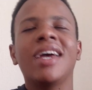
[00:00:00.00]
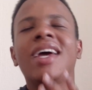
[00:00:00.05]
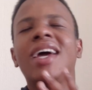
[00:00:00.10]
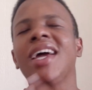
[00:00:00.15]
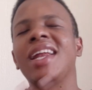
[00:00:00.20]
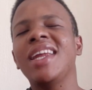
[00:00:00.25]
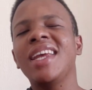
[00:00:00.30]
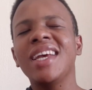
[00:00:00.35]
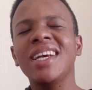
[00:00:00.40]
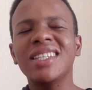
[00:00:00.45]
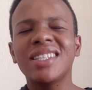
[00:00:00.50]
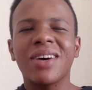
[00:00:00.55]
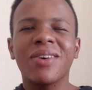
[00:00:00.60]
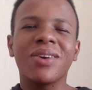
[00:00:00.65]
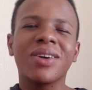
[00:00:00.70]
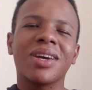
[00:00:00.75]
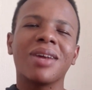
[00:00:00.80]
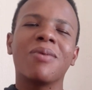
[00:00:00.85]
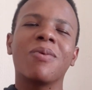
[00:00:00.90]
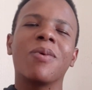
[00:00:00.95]
and here's how you
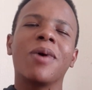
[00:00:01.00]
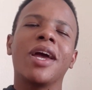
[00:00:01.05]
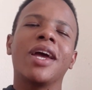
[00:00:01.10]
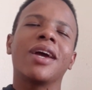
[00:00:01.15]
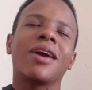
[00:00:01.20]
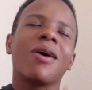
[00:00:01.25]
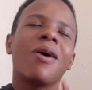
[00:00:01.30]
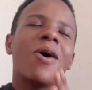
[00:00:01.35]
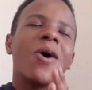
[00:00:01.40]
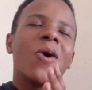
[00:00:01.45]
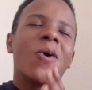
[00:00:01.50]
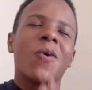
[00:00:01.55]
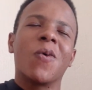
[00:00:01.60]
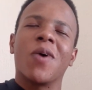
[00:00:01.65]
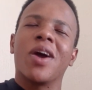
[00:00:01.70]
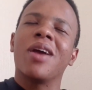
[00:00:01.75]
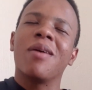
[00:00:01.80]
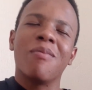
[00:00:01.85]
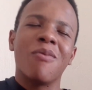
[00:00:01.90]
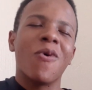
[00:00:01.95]
can make
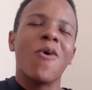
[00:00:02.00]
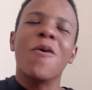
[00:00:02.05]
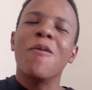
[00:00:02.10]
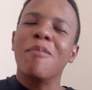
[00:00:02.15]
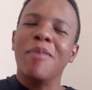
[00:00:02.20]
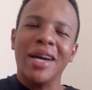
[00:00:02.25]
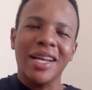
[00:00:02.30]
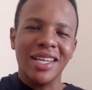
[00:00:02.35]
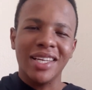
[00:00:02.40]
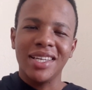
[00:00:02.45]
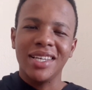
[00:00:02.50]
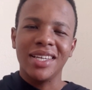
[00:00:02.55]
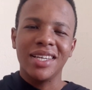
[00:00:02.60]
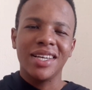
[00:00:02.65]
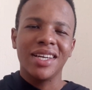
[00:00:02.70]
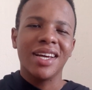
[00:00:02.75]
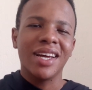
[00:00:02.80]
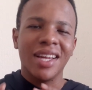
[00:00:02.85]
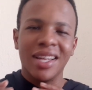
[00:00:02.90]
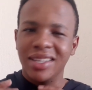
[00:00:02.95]
way more money
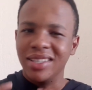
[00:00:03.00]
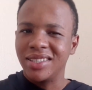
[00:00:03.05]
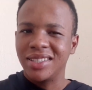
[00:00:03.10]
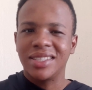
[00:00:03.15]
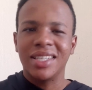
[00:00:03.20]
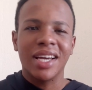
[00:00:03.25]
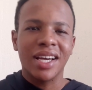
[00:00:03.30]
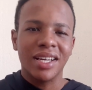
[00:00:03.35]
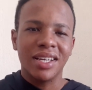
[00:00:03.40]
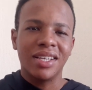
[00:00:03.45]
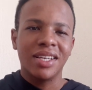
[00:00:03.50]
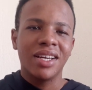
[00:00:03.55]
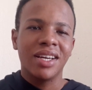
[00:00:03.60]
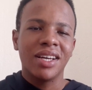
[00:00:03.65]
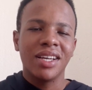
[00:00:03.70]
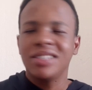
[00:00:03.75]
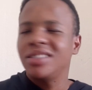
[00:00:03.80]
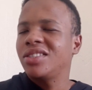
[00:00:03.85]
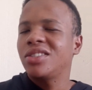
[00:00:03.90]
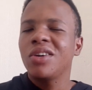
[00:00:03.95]
instead
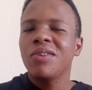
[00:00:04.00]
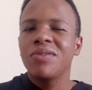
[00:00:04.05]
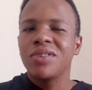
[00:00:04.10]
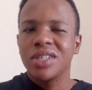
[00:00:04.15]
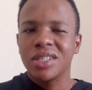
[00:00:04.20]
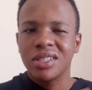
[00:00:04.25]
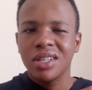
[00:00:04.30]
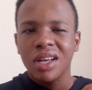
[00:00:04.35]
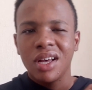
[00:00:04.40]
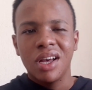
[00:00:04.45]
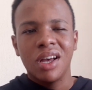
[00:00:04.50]
of just